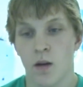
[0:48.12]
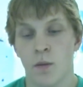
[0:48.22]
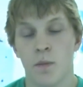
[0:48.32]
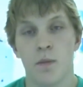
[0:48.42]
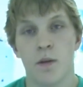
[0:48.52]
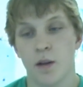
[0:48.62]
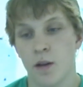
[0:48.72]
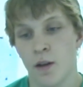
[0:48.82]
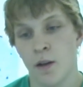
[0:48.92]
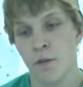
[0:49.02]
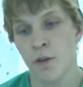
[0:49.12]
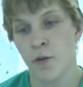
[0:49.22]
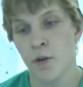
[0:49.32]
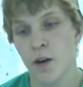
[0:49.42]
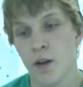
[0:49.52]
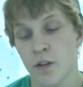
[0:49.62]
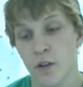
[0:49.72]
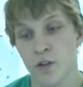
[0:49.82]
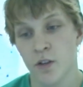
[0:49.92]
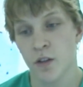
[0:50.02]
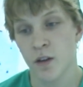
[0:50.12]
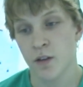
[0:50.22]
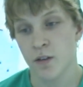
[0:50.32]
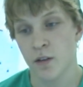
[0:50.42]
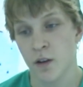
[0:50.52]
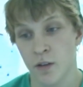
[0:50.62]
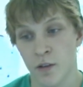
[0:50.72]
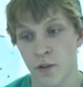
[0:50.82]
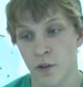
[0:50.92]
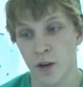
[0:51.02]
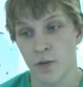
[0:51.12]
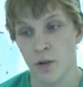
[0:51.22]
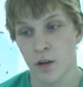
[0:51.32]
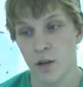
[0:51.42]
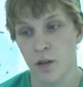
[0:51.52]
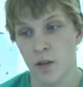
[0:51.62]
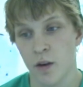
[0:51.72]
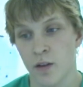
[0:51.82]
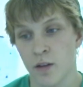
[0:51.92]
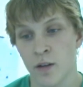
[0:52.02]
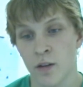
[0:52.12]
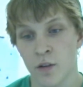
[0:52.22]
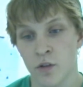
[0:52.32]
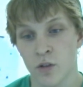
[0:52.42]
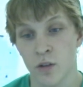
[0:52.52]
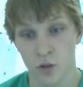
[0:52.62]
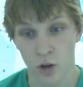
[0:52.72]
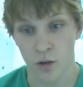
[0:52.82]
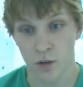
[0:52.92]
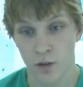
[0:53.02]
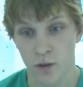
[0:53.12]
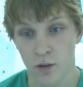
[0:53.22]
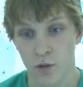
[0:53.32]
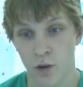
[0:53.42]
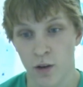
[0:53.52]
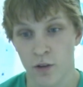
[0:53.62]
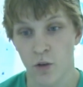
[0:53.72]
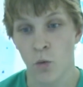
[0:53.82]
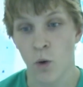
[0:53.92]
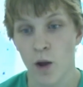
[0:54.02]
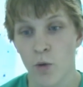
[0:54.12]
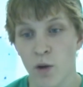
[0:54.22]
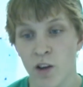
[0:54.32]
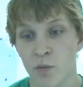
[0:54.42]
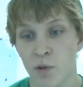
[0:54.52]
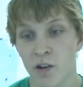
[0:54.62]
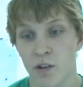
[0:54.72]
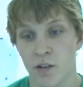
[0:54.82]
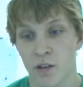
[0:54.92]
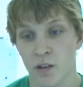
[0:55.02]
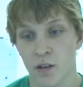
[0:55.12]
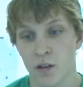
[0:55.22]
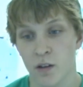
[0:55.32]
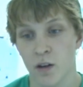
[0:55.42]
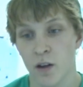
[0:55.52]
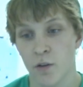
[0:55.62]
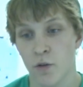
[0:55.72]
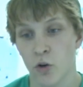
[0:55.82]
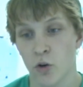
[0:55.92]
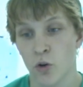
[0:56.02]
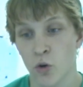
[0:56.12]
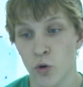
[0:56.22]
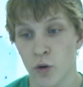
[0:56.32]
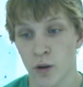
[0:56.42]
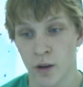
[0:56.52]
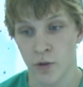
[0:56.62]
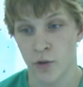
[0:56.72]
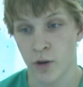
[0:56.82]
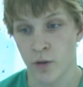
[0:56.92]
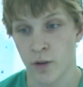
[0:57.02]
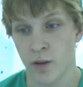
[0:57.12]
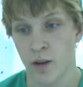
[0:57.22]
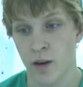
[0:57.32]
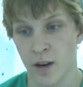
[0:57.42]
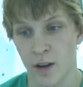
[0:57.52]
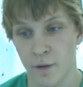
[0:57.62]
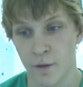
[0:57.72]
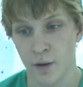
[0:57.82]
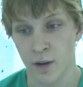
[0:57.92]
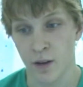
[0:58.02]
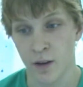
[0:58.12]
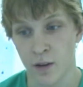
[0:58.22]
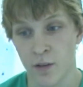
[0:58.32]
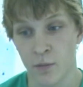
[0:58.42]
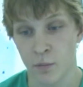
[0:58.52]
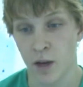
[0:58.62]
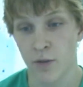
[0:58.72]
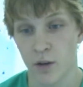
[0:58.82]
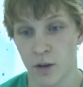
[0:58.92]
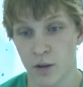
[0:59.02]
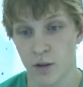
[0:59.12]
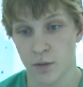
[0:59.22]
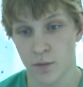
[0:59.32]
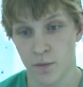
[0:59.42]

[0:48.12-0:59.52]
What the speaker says: If there really is such a thing as unnecessary evil, then it is just to ask why we experience it, if God could get rid of it, and if He is benevolent.